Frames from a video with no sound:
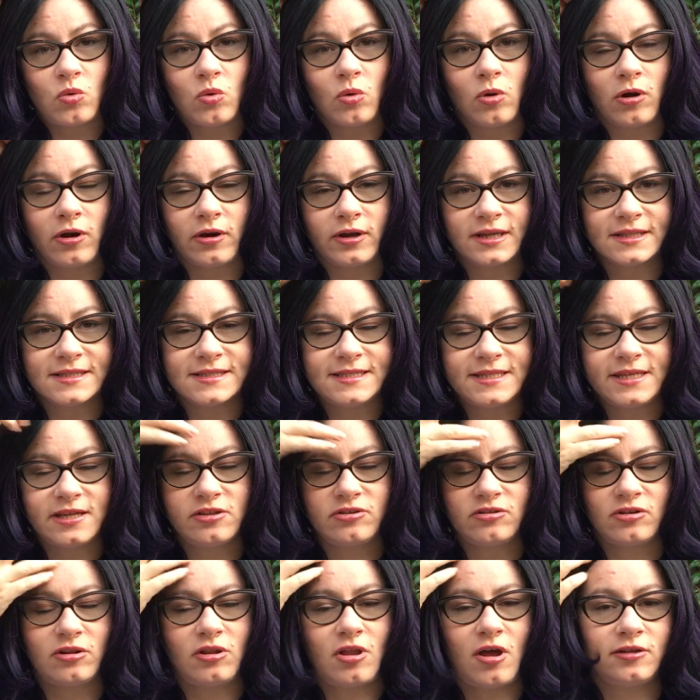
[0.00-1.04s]
or
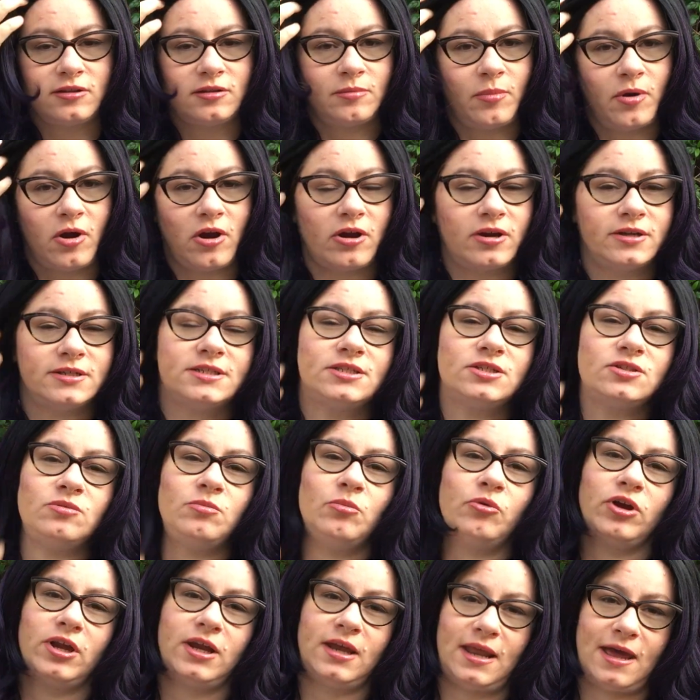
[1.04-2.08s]
concealer along the part to
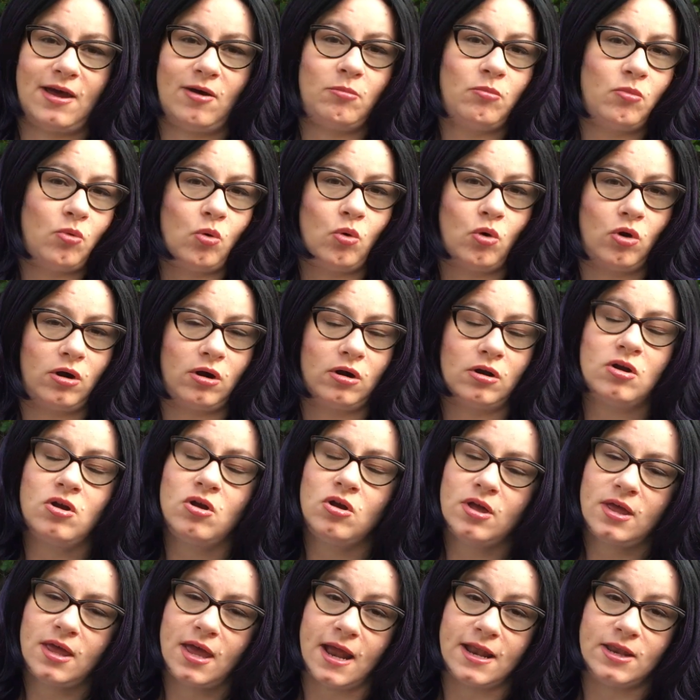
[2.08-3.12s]
bring it out more,
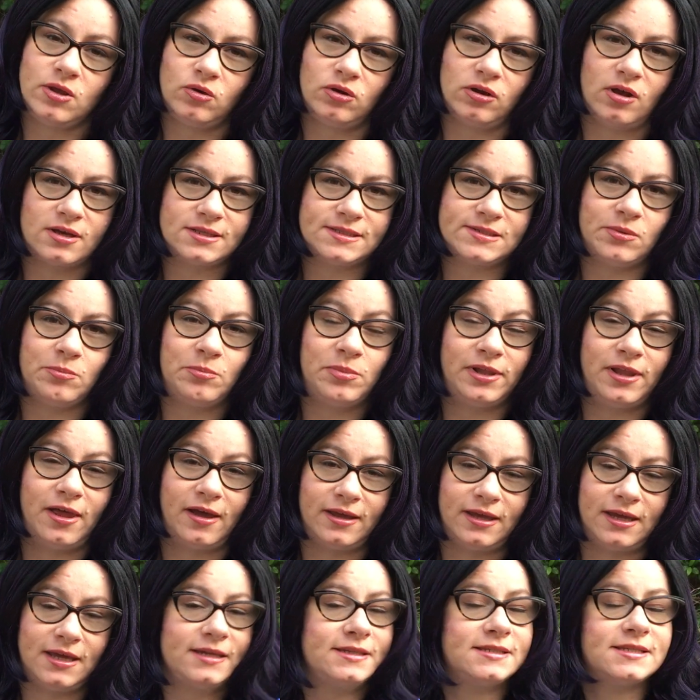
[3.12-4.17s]
and you can also
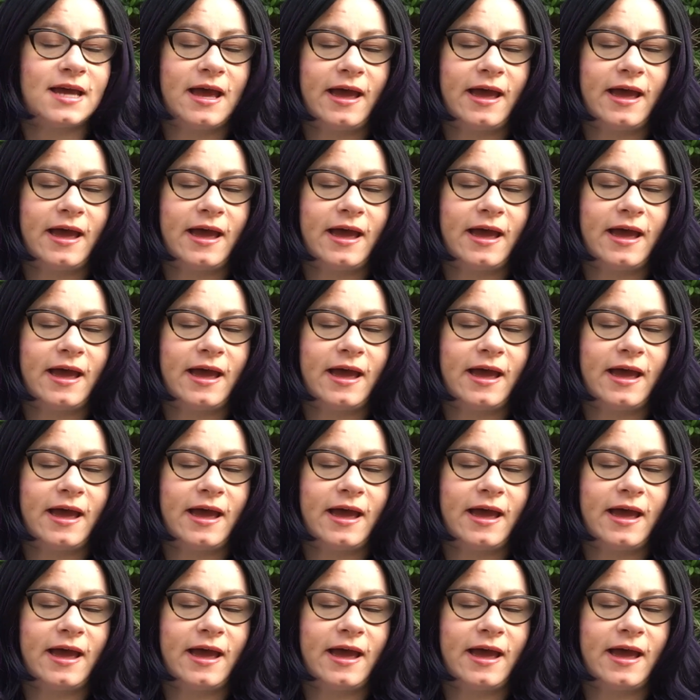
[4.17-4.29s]
pluck it.